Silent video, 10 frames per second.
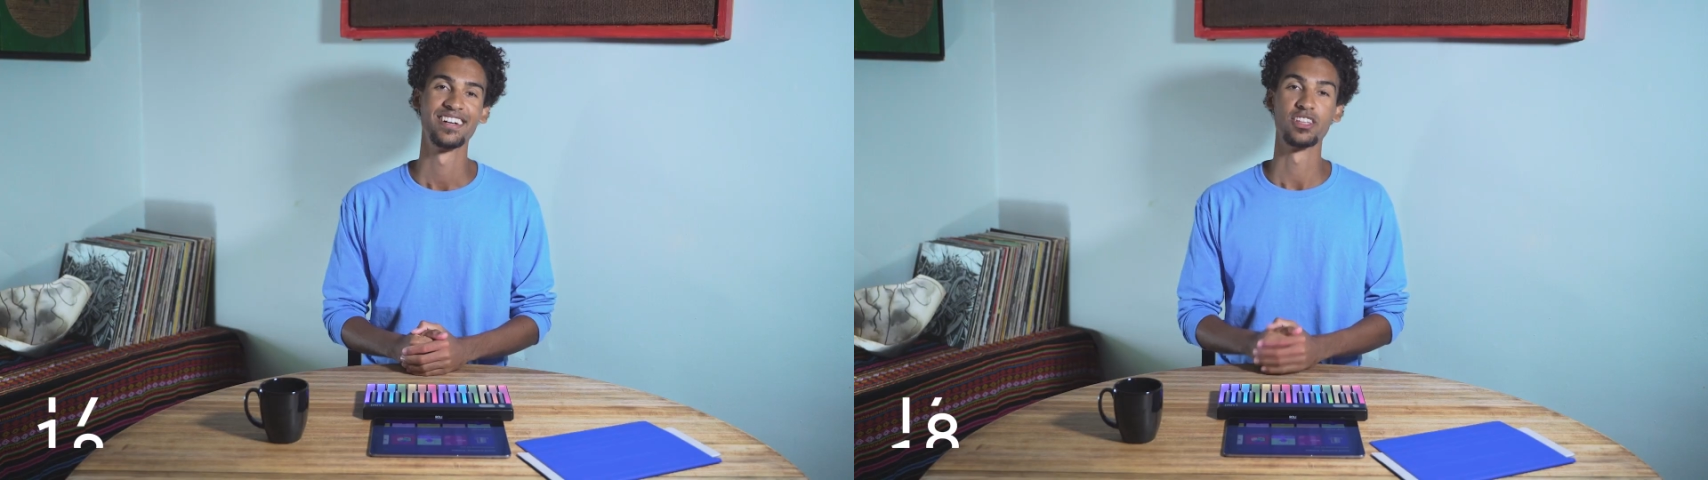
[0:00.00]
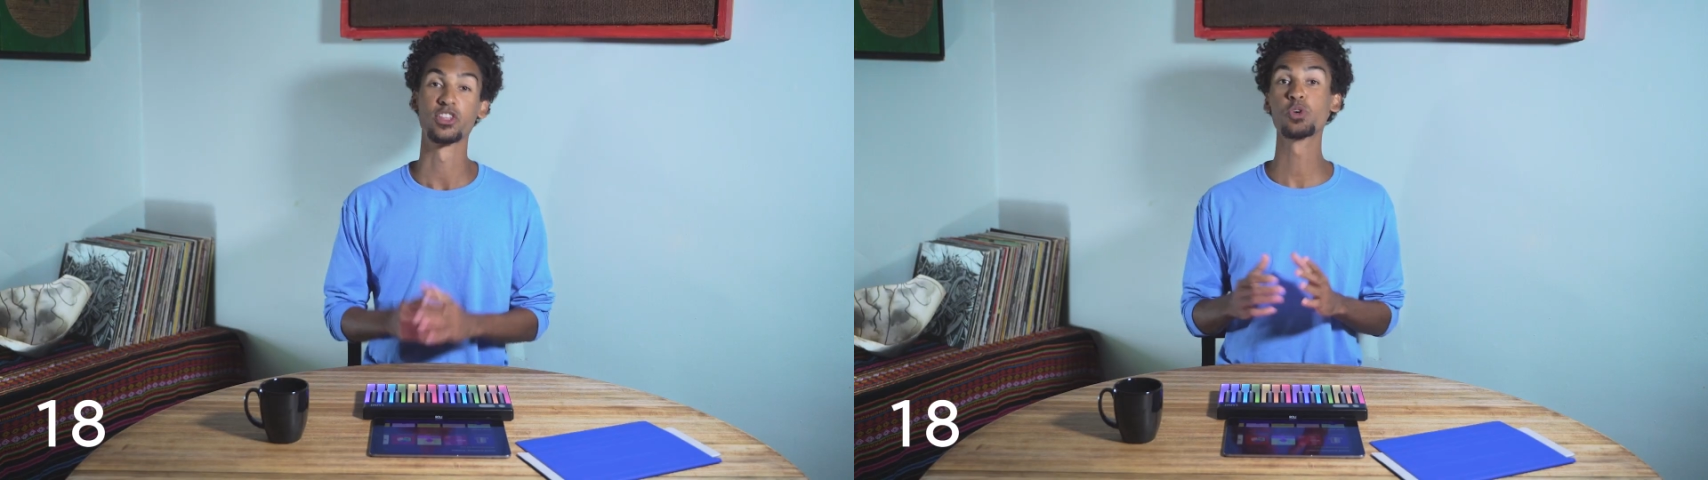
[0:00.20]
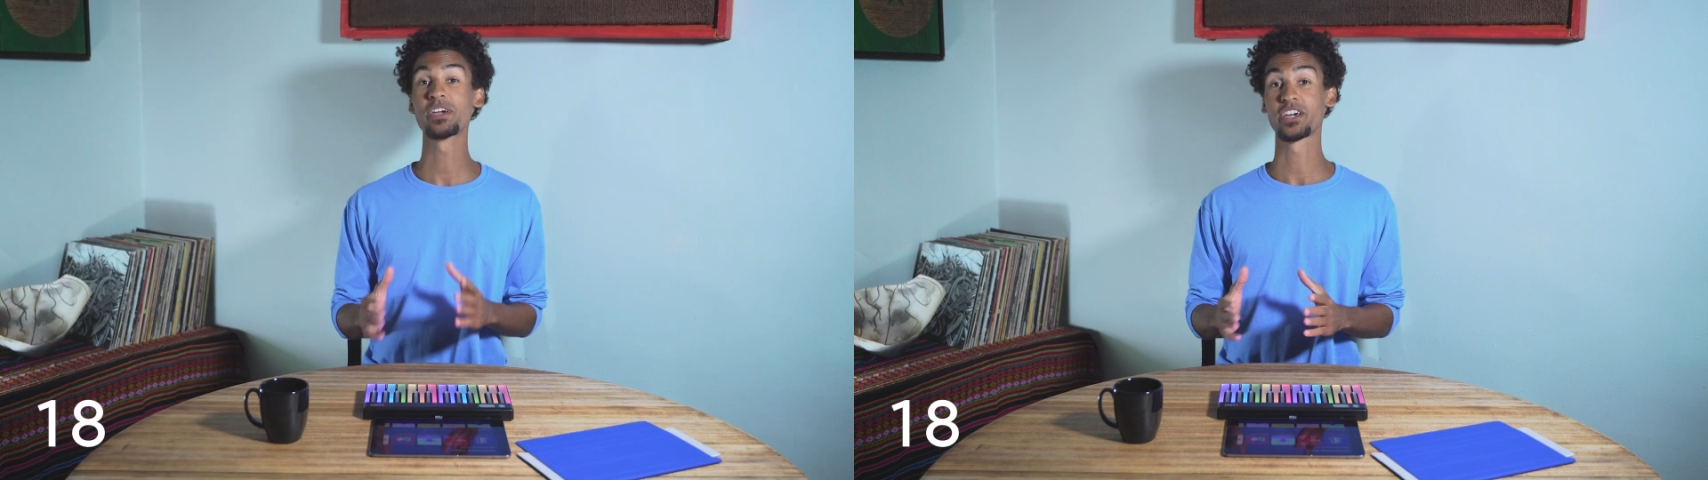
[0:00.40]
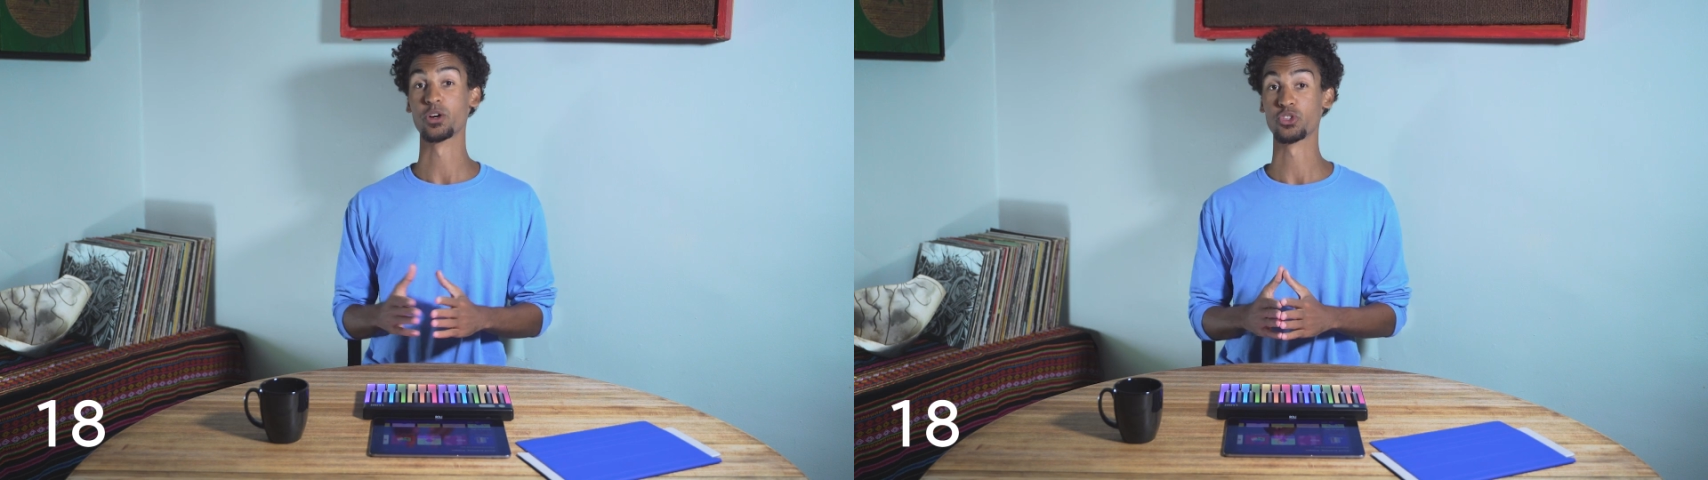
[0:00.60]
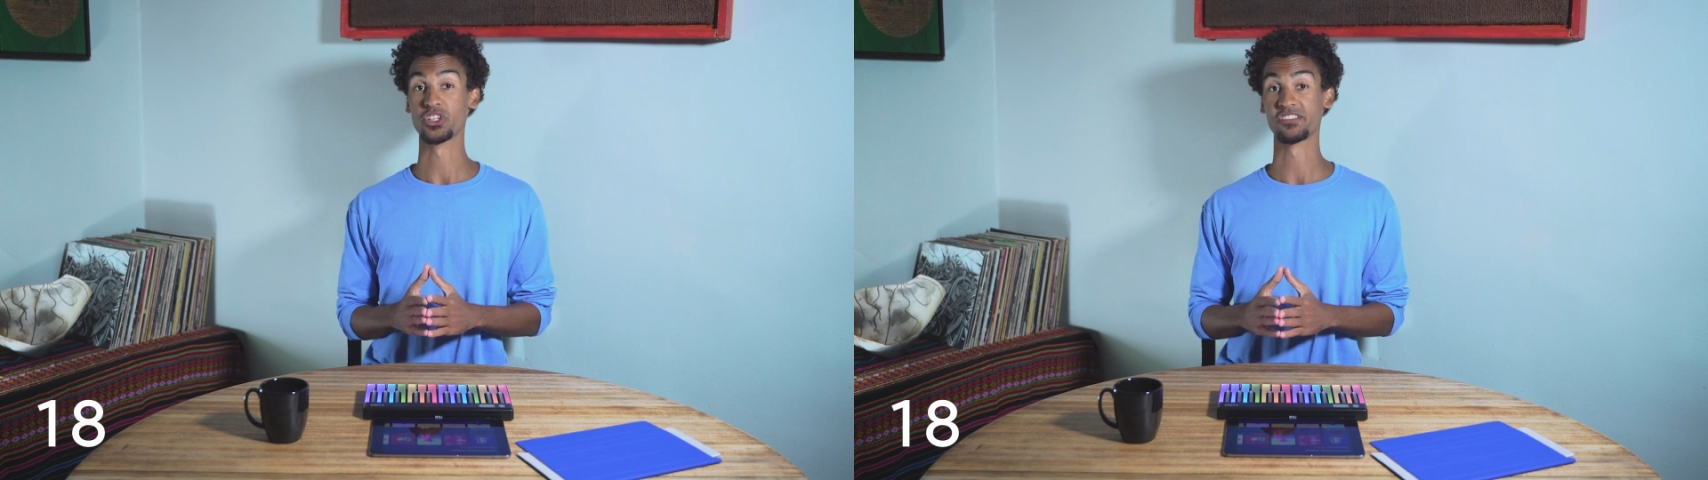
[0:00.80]
LUMI
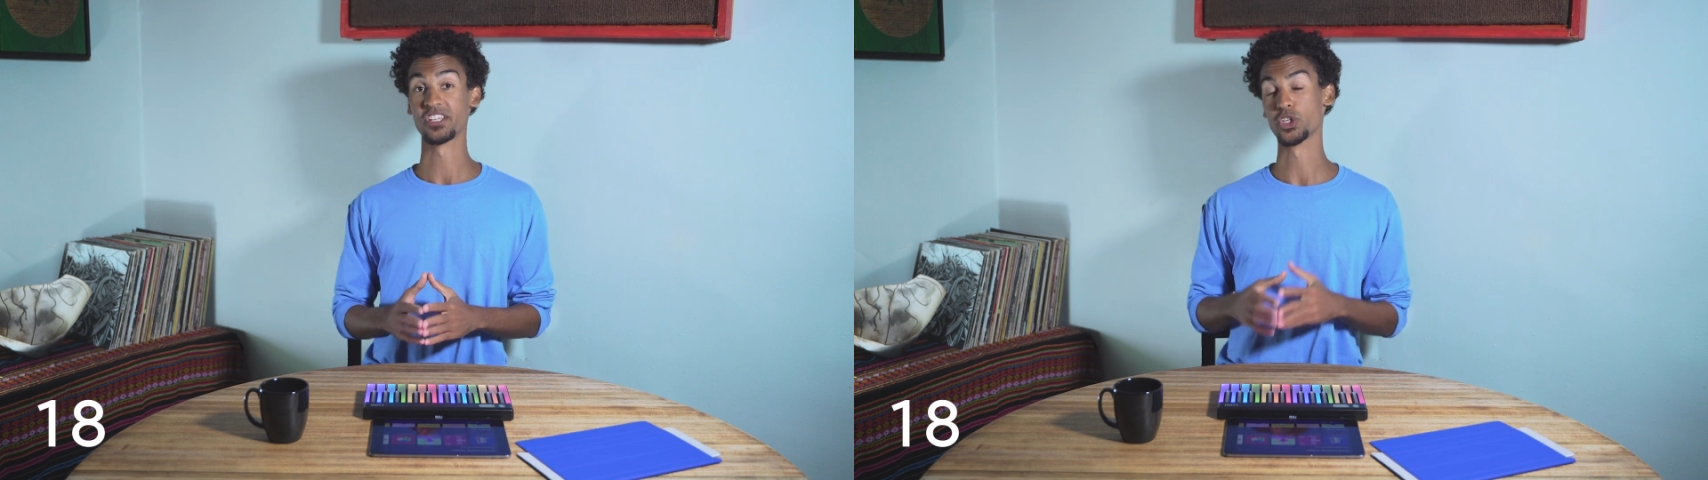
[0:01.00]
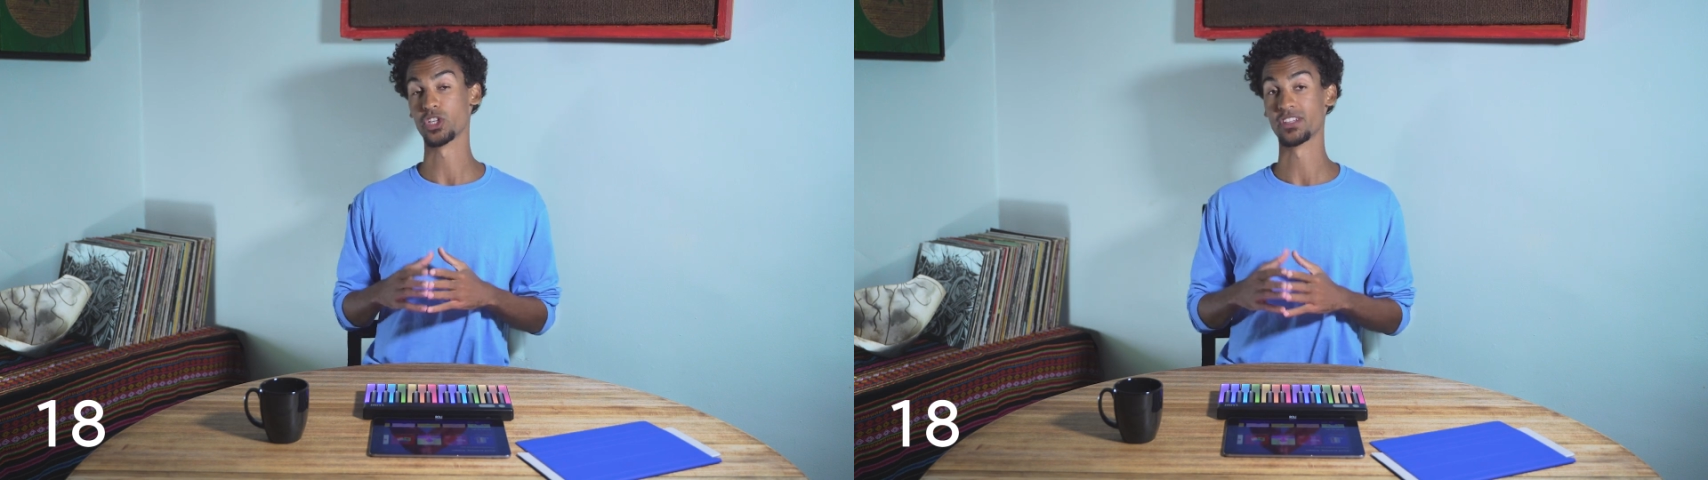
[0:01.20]
coaches teach the